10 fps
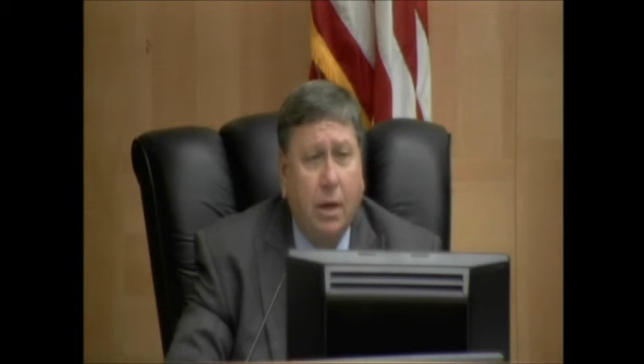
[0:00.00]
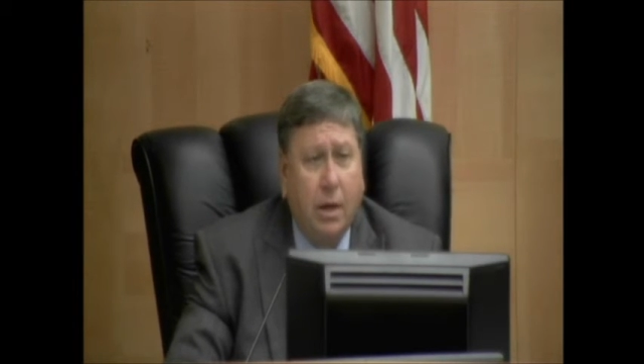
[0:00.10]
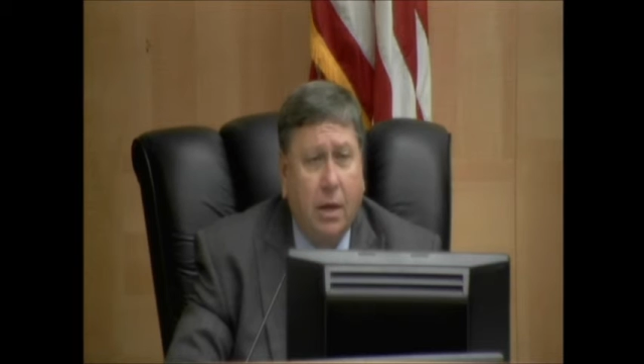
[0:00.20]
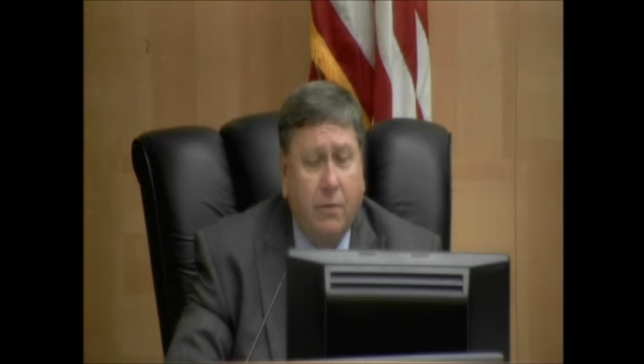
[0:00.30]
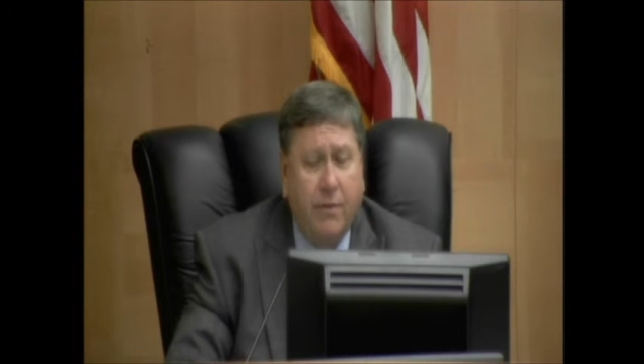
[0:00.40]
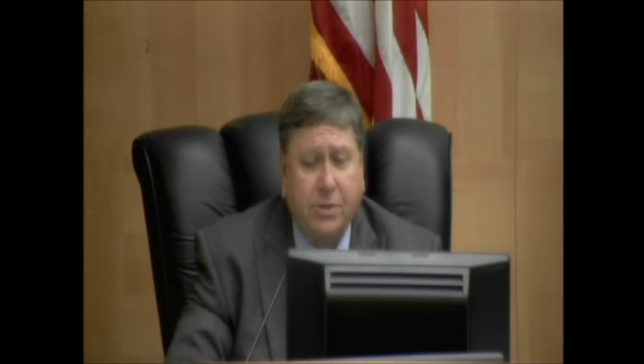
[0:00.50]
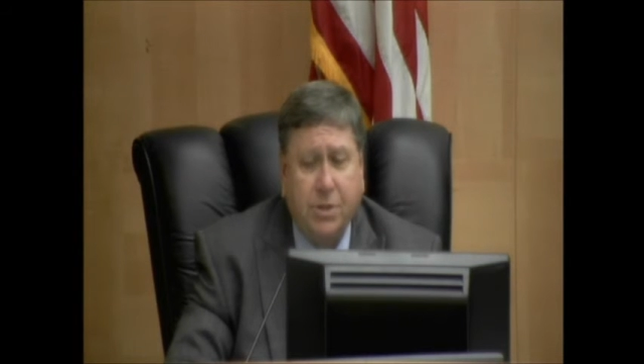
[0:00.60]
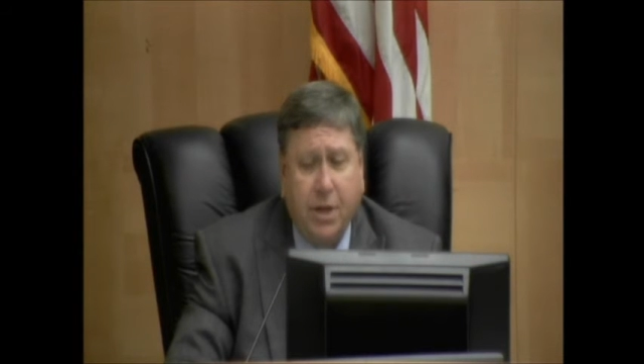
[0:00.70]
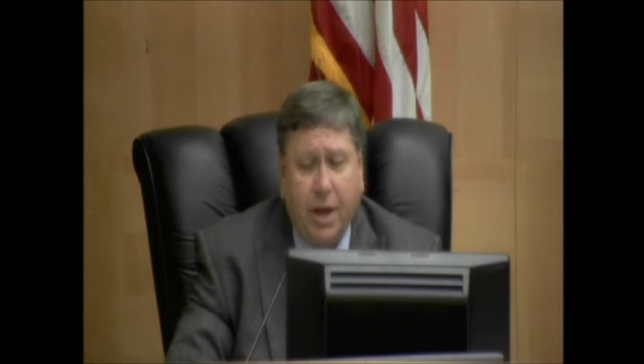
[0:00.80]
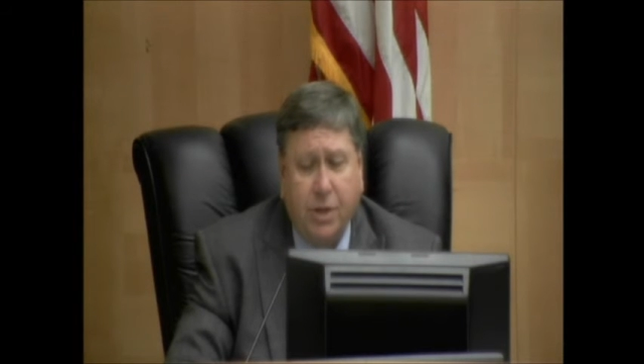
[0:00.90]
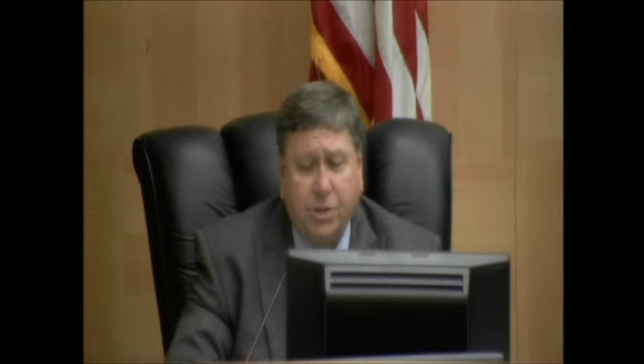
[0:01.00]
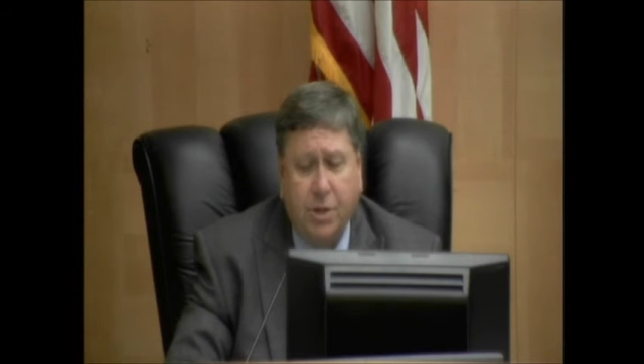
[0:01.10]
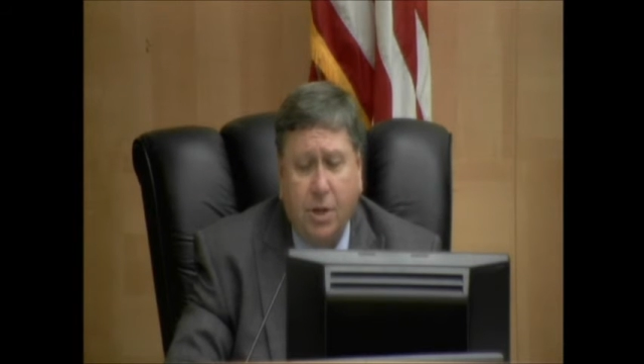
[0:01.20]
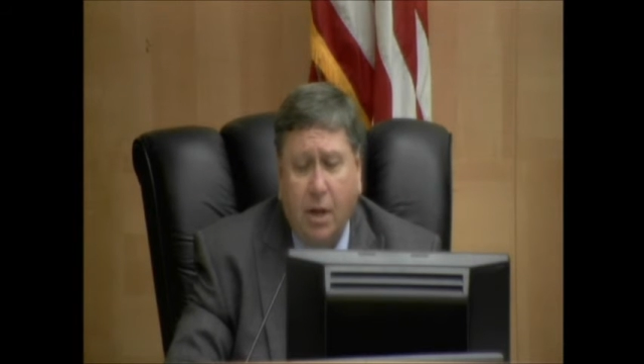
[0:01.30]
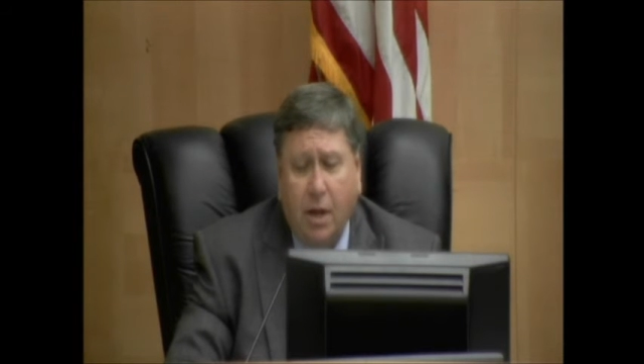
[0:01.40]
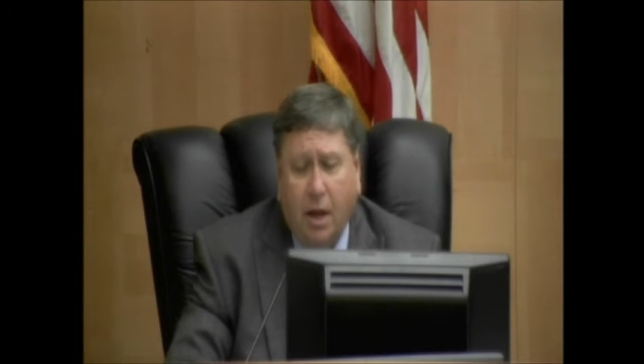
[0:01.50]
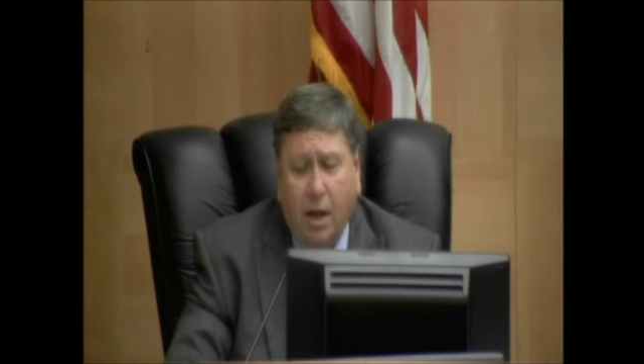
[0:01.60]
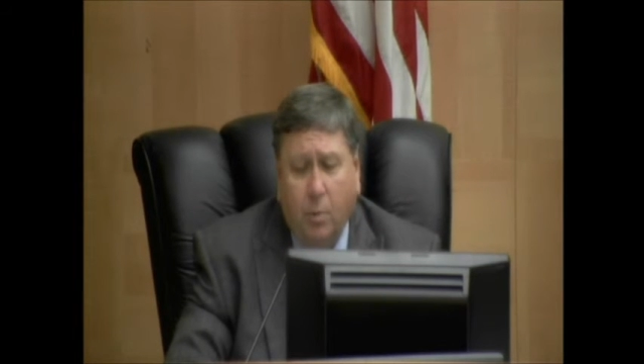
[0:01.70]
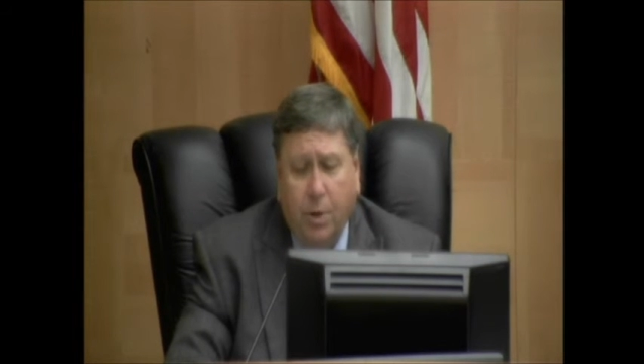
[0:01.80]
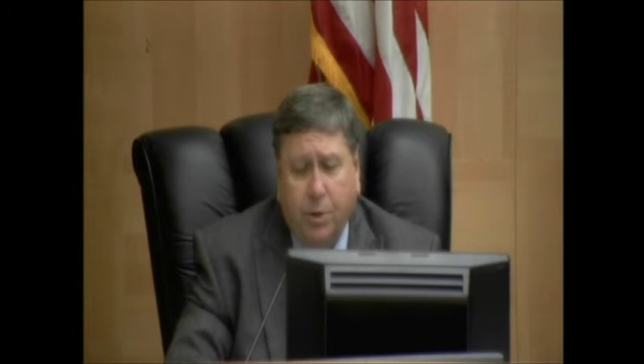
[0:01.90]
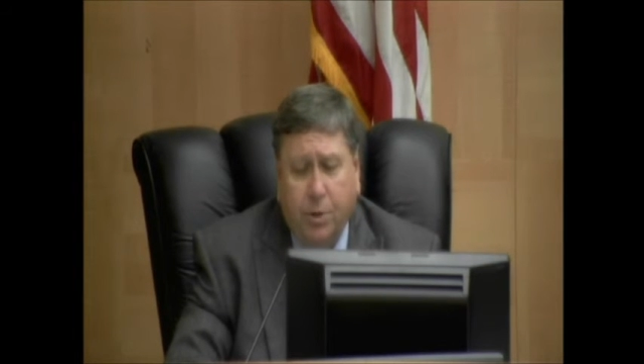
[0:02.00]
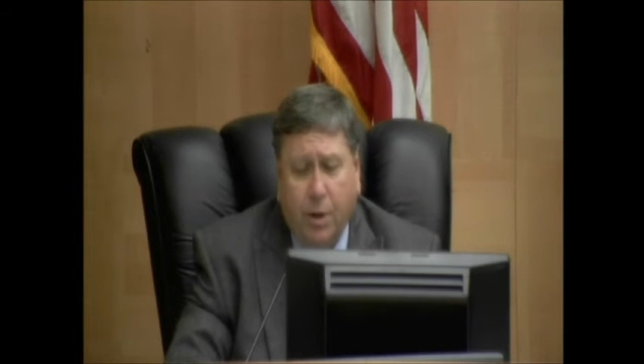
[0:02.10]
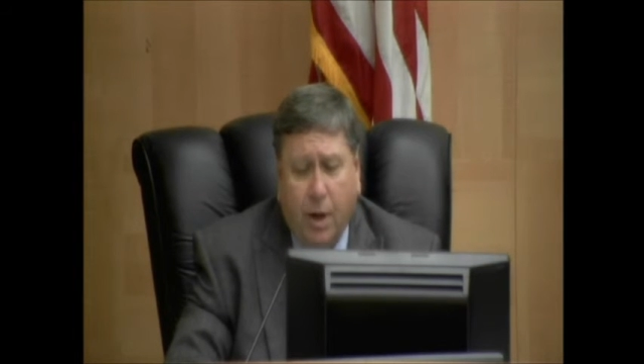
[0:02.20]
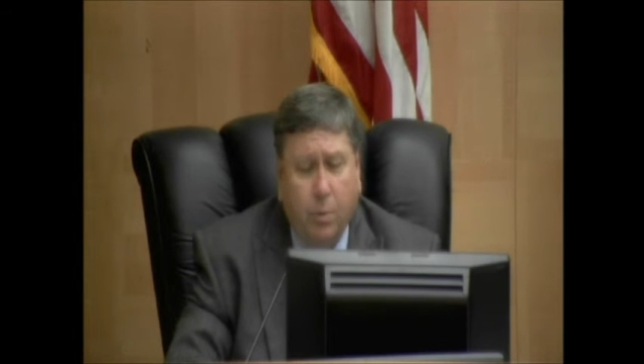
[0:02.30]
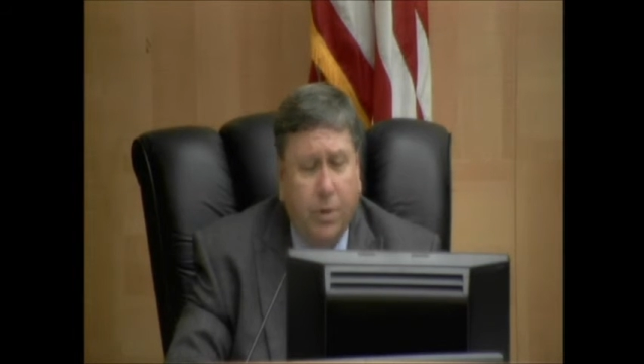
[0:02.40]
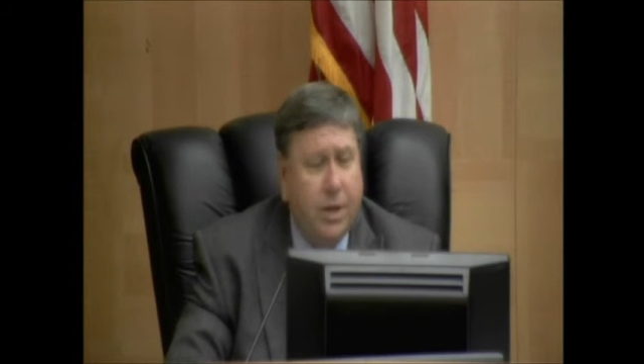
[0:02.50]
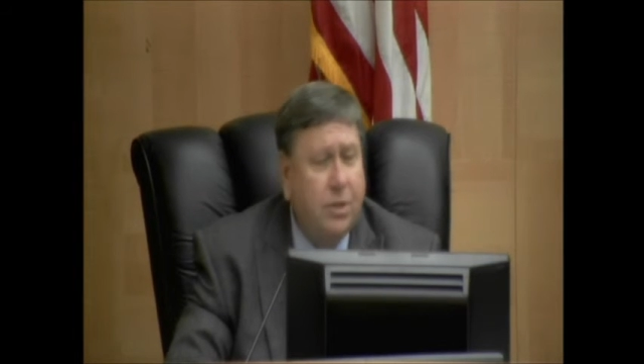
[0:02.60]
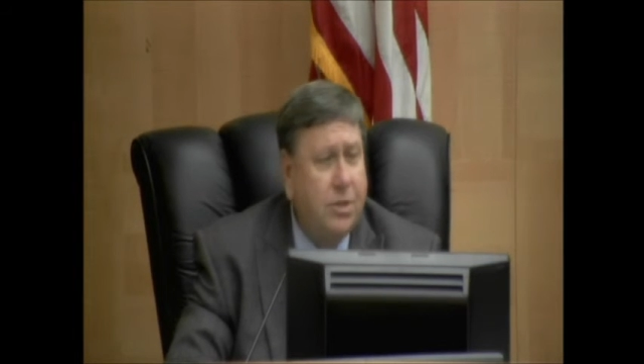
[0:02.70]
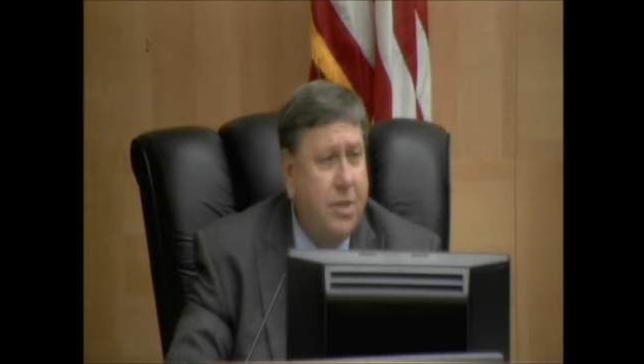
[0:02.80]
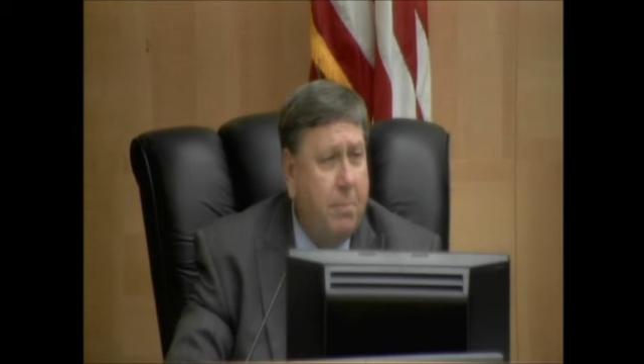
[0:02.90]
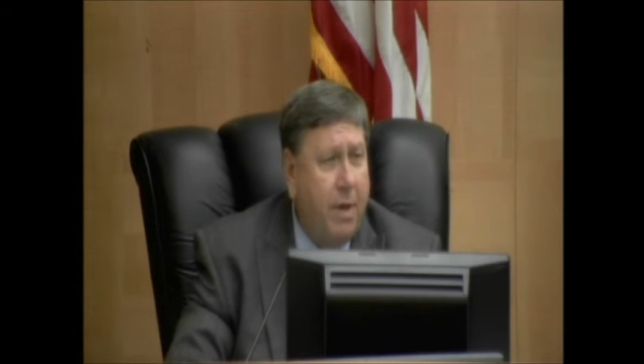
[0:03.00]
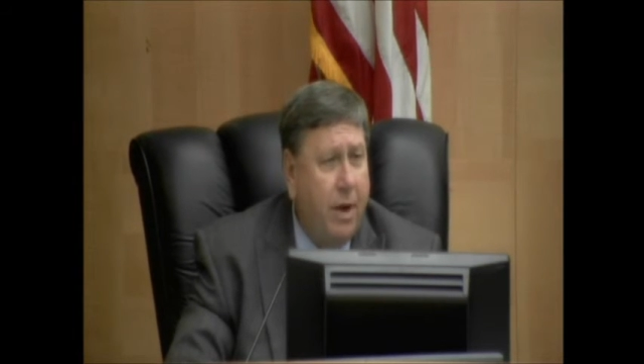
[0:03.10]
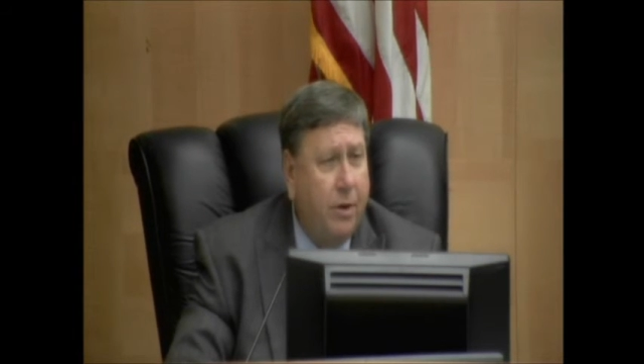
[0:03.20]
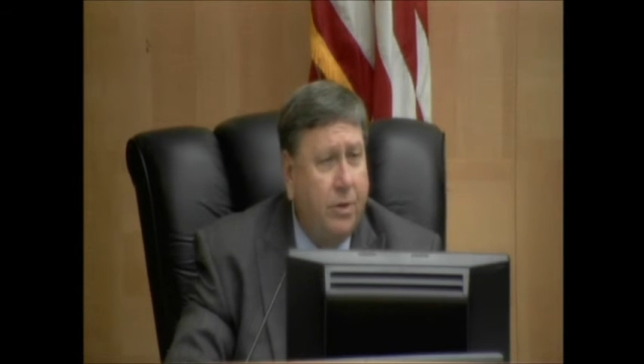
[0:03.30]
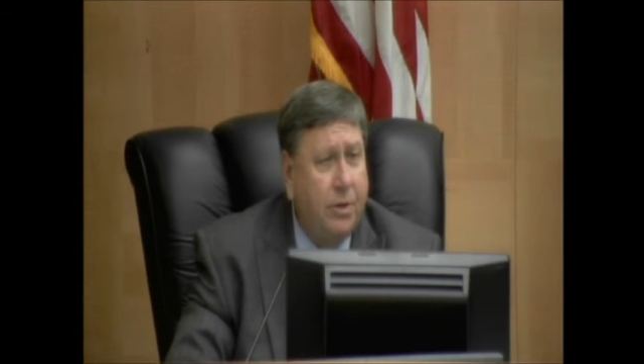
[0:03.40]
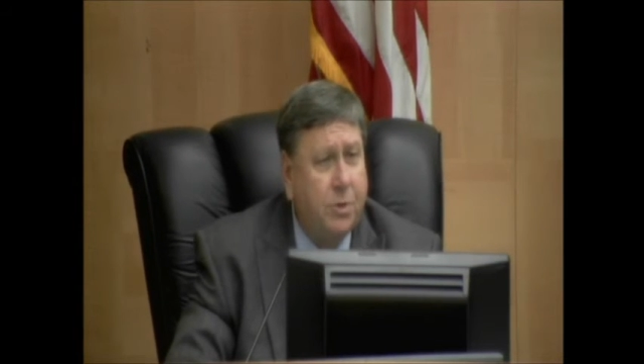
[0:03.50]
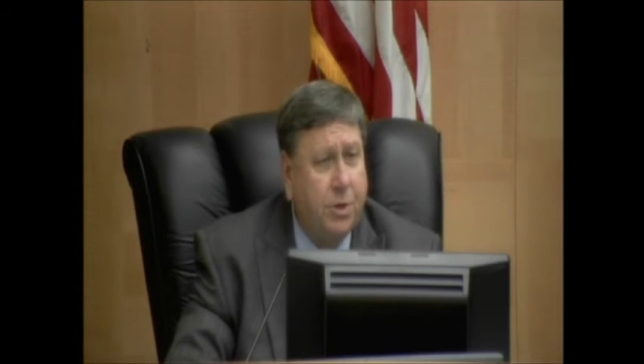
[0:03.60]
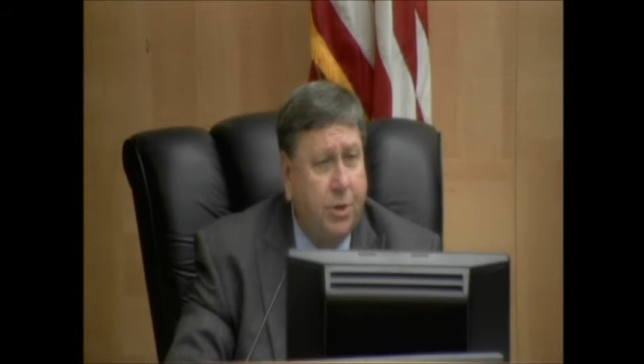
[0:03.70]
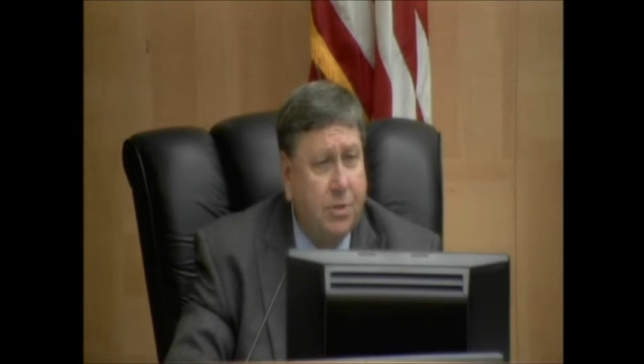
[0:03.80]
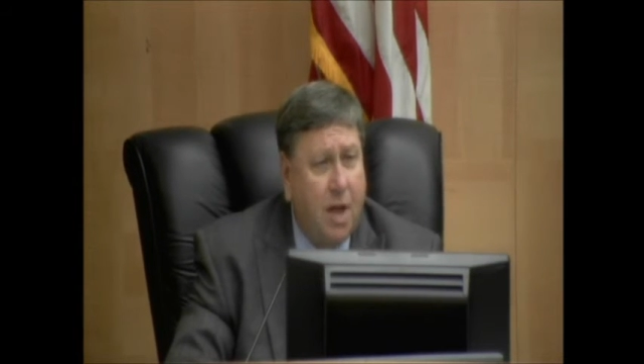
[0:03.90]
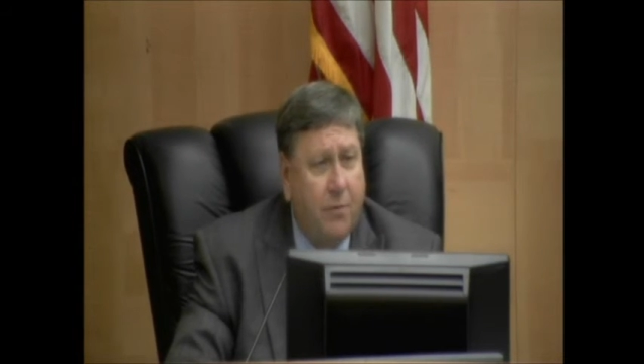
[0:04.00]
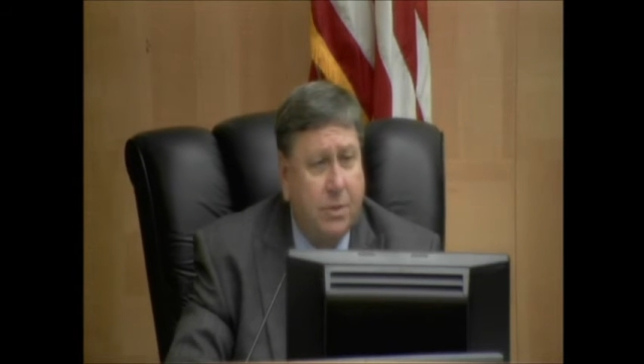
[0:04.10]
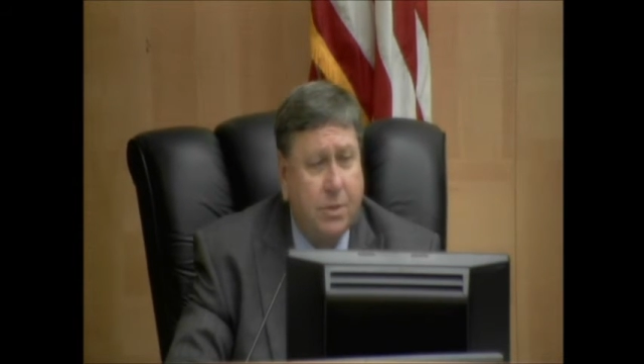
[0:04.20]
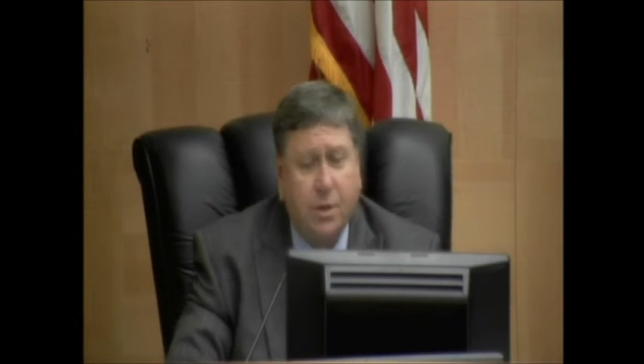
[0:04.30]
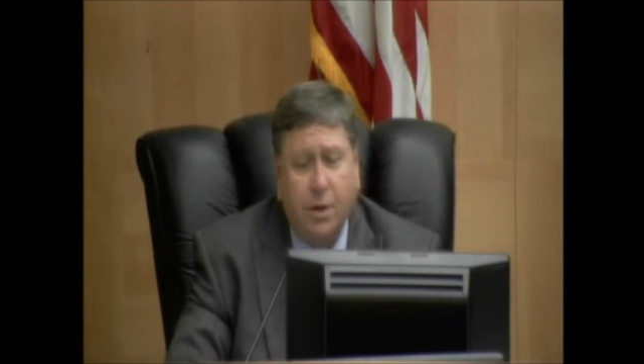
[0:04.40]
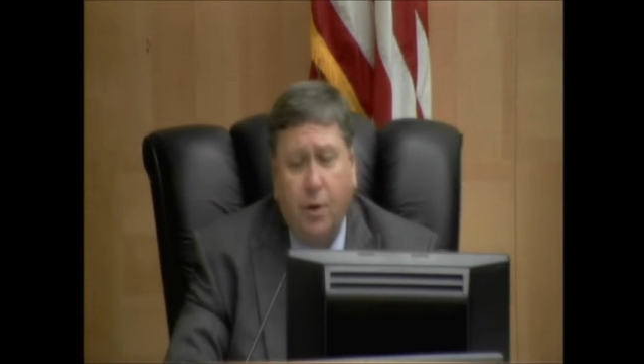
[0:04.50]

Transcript: an investigation, and will then send that matter to the district attorney's office